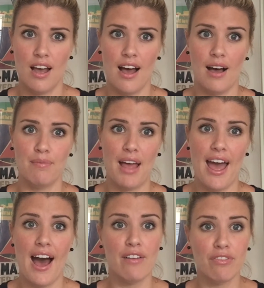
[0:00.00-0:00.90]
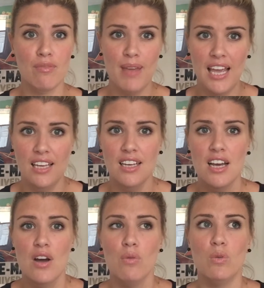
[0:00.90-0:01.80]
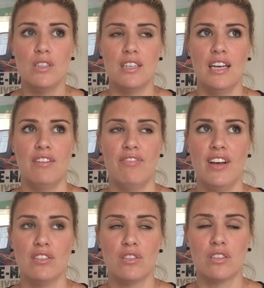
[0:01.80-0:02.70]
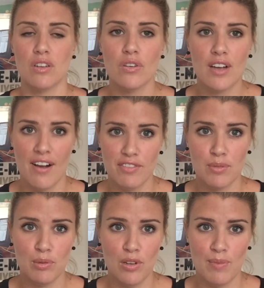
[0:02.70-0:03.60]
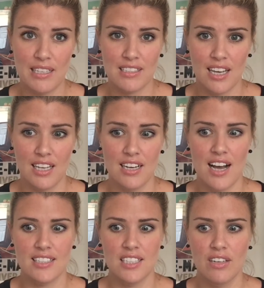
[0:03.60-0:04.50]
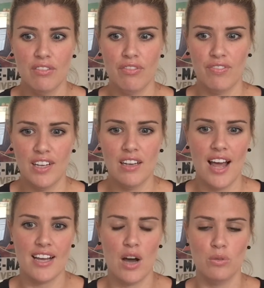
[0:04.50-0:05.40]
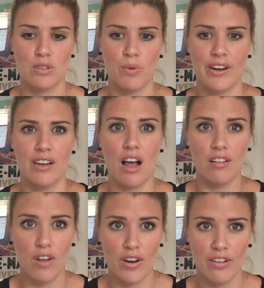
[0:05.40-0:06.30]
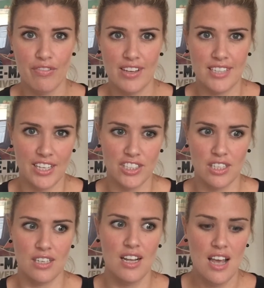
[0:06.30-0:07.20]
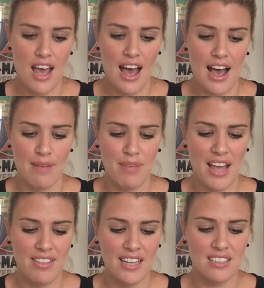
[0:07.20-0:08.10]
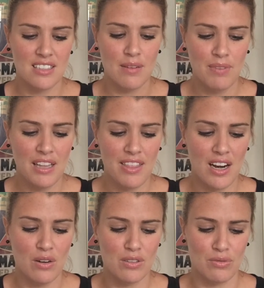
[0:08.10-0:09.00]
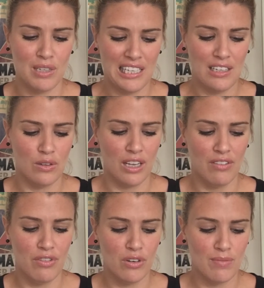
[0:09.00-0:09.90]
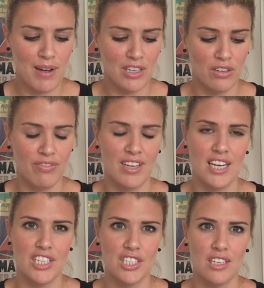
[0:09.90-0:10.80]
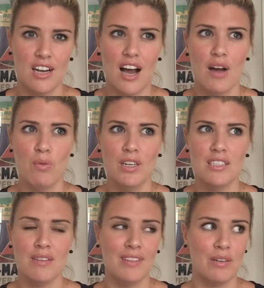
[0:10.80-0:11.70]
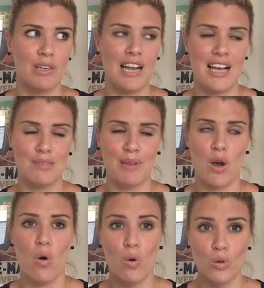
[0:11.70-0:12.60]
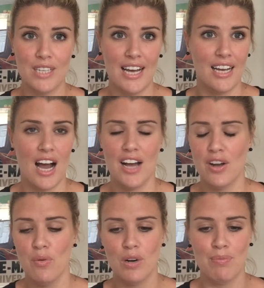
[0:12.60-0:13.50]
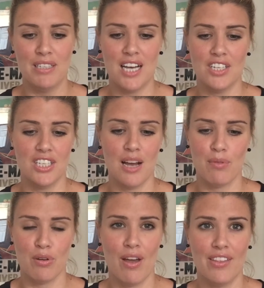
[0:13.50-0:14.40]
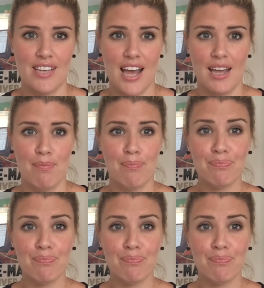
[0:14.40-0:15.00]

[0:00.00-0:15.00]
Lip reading: out for me was it felt so comfortable on my skin. I didn't feel like I was wearing a lot of foundation, and that's something that I was really looking for in my new foundation. I wanted something that would last me all day. I don't want to be touching up throughout the day,